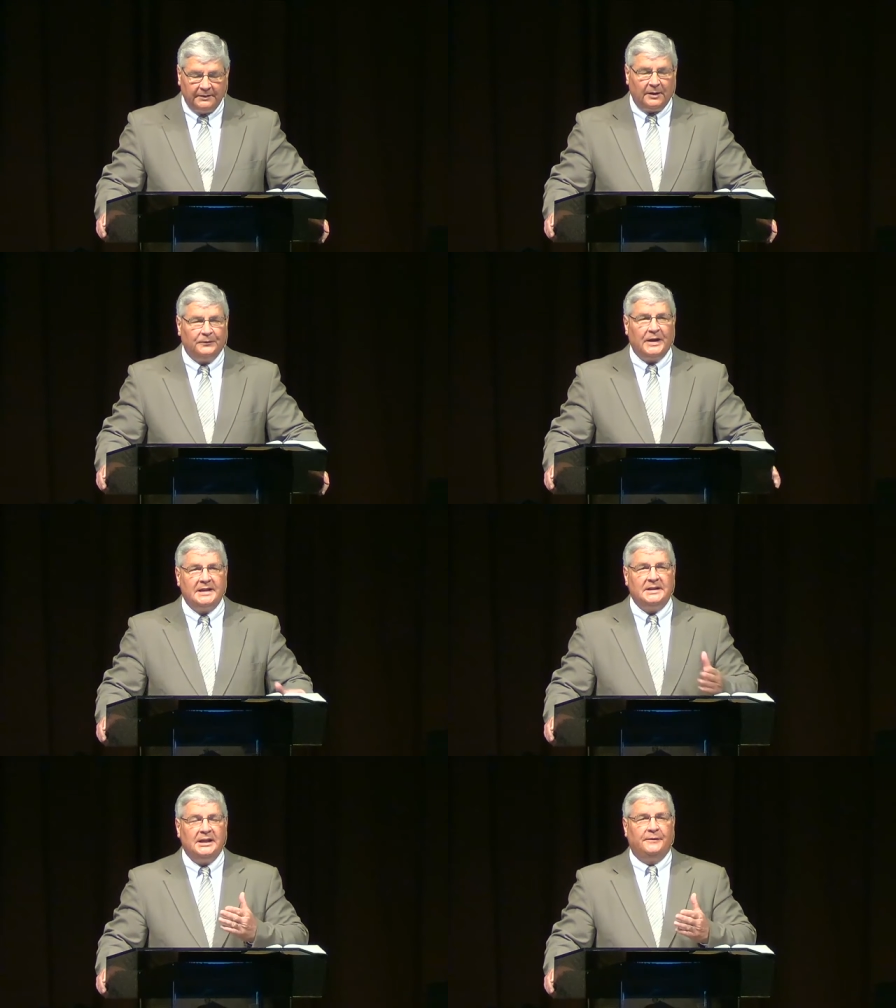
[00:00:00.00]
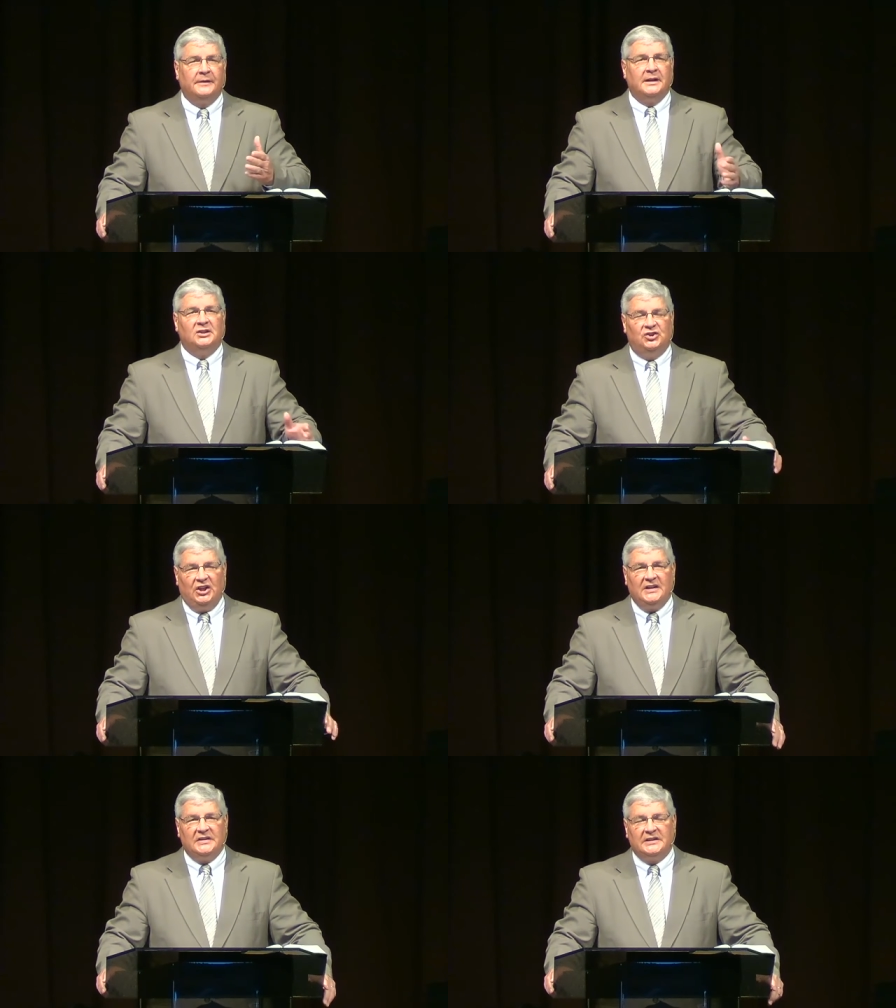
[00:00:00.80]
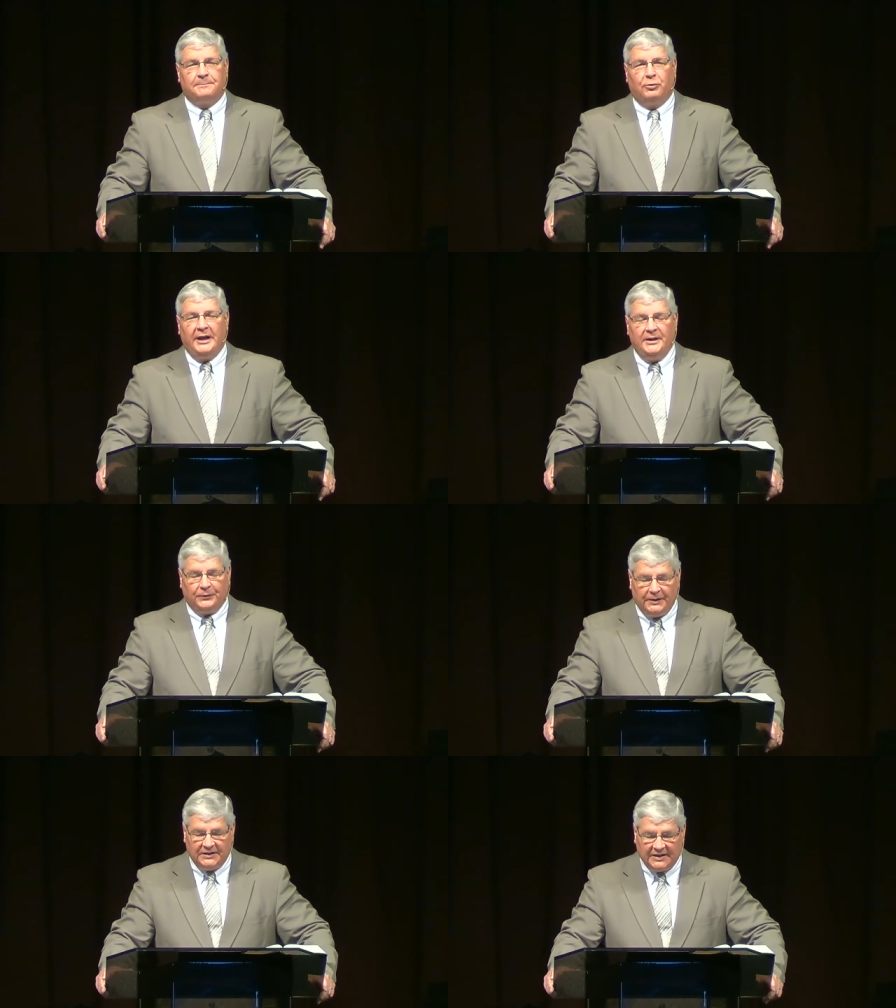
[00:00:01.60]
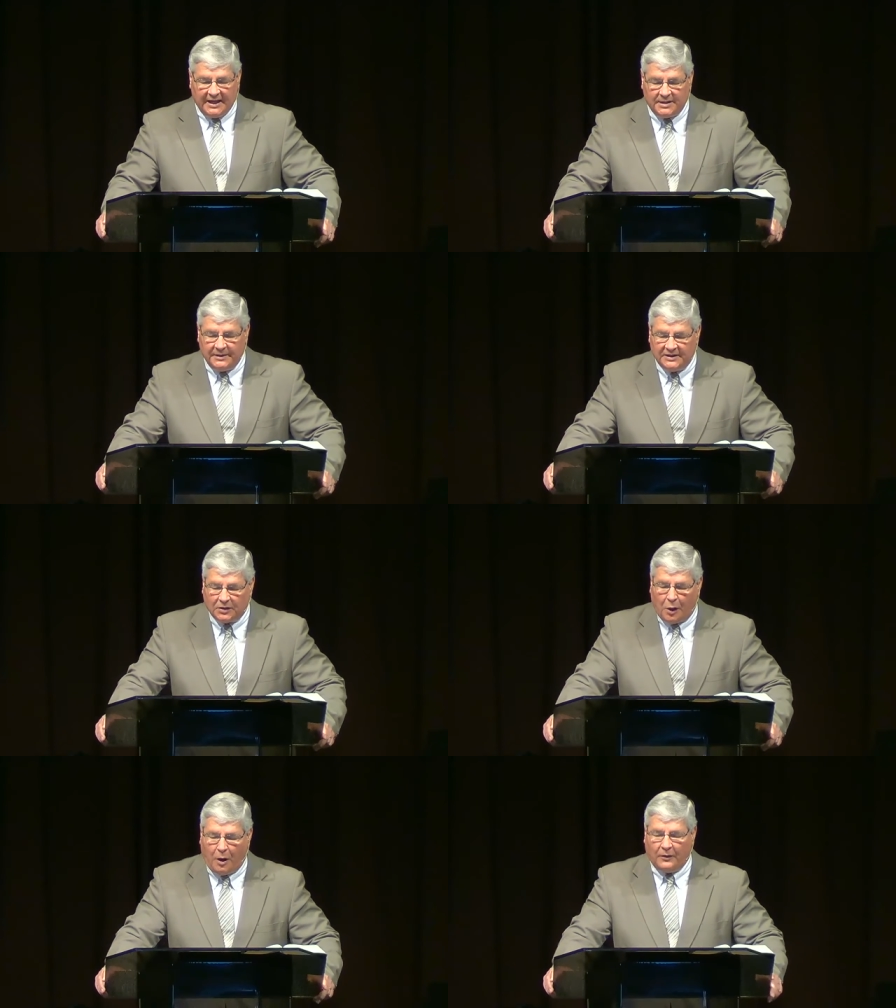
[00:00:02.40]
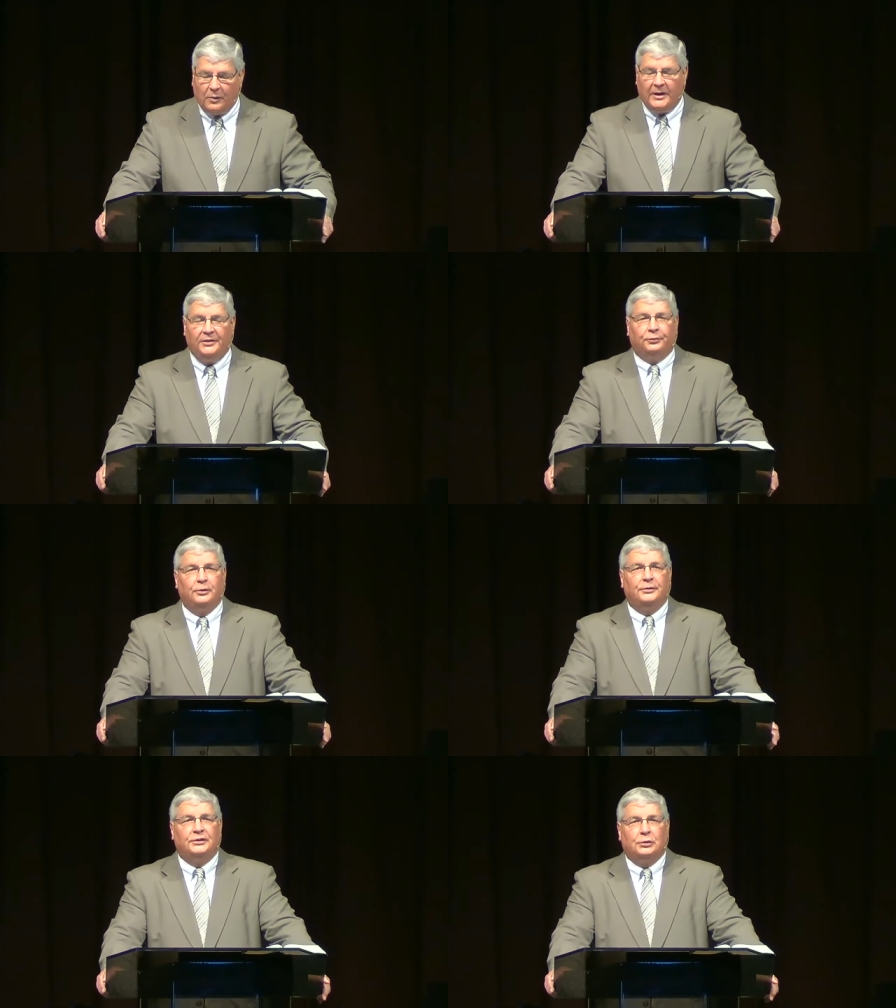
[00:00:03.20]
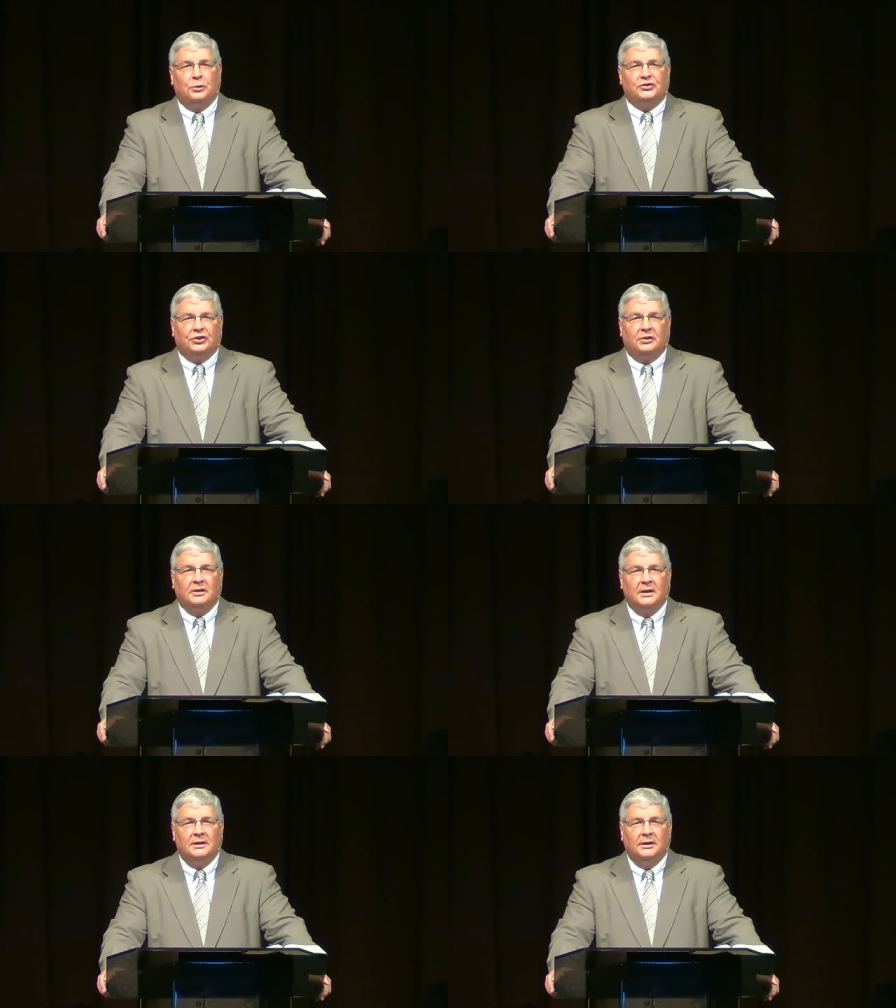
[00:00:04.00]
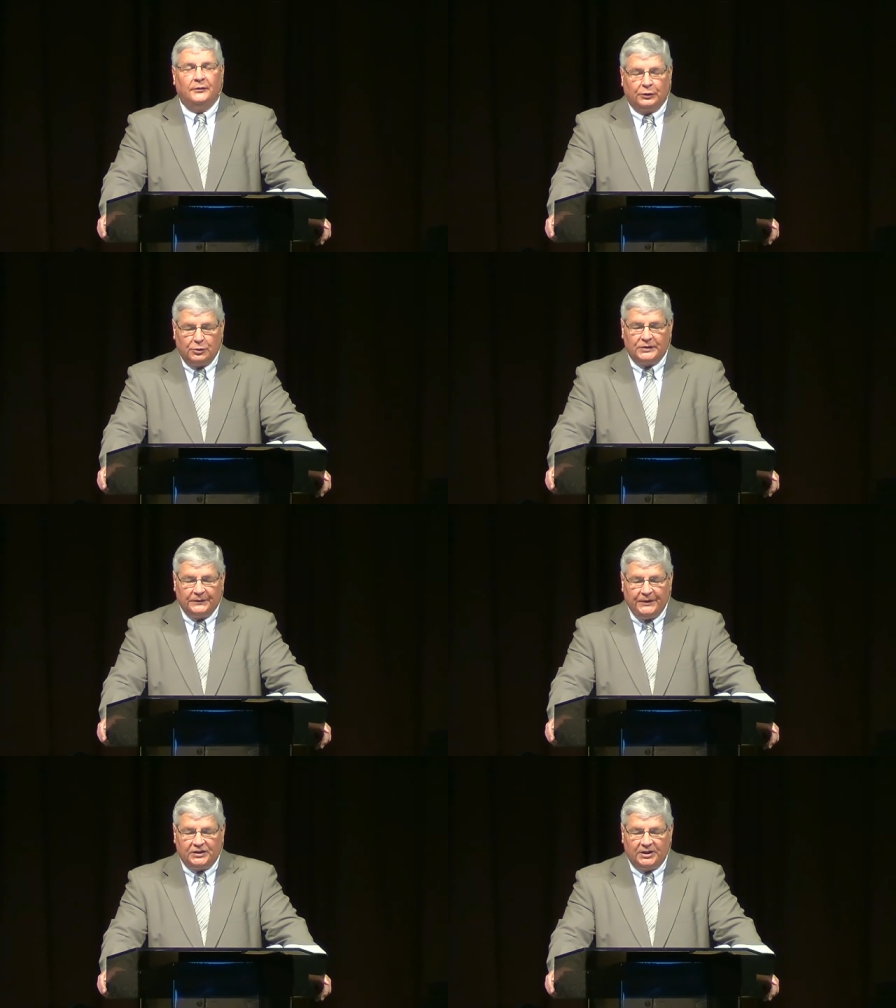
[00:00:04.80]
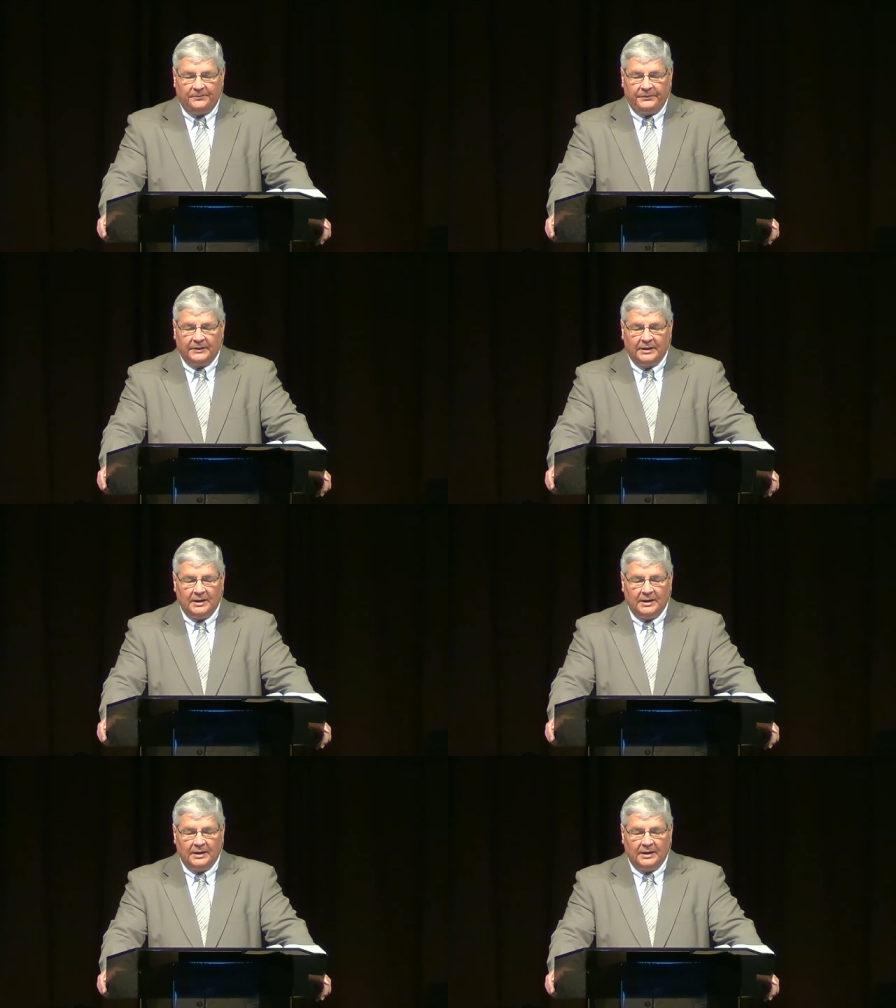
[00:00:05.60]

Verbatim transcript: Now, friend, if Jesus prayed for his enemies all the way through the torture of the crucifixion,